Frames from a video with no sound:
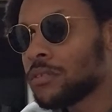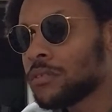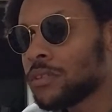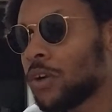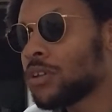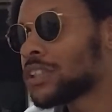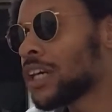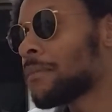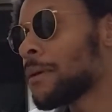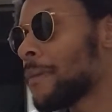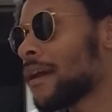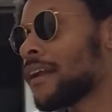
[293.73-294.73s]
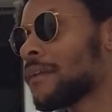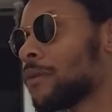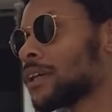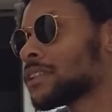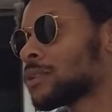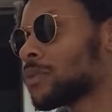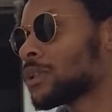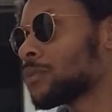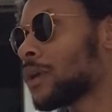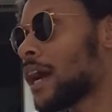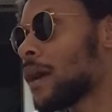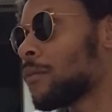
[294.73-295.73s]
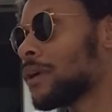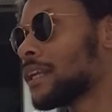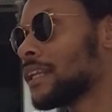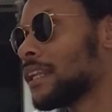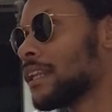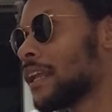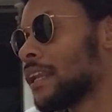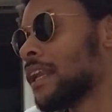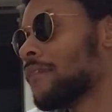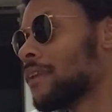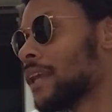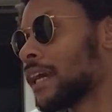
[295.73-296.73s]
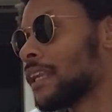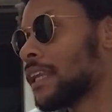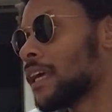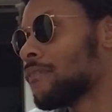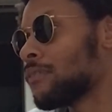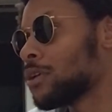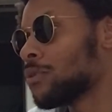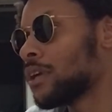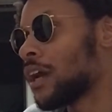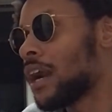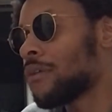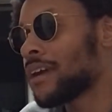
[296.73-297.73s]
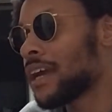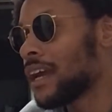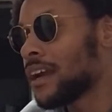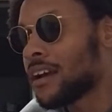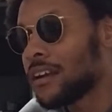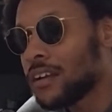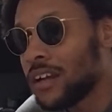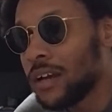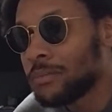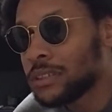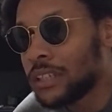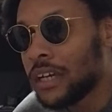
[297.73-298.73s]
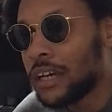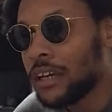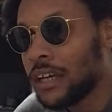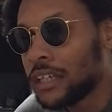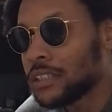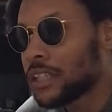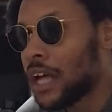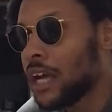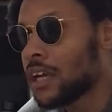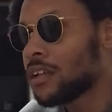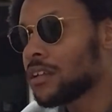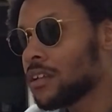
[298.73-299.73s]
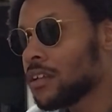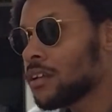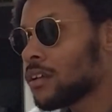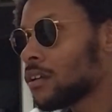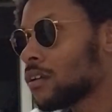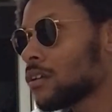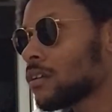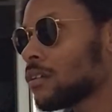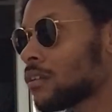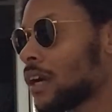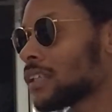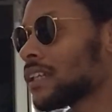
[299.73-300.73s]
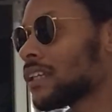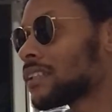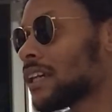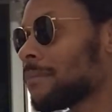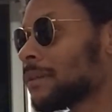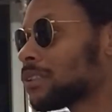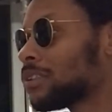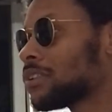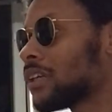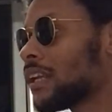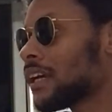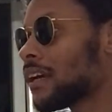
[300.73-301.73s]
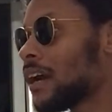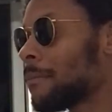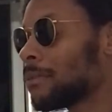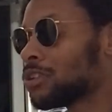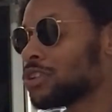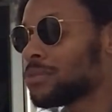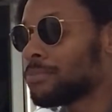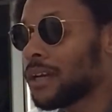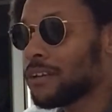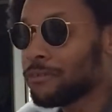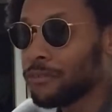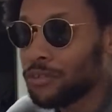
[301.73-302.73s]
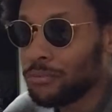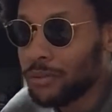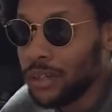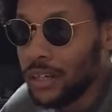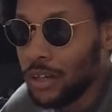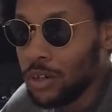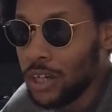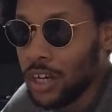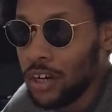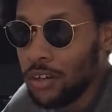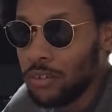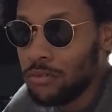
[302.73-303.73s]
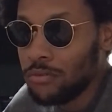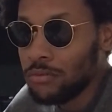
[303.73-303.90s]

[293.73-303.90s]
Don't tell me about what another nigga did for you, and I don't care, you know what I'm saying, because, like, 9 out of 10, I'm gonna treat that nigga. I'm gonna treat you better for real, bro. On the code.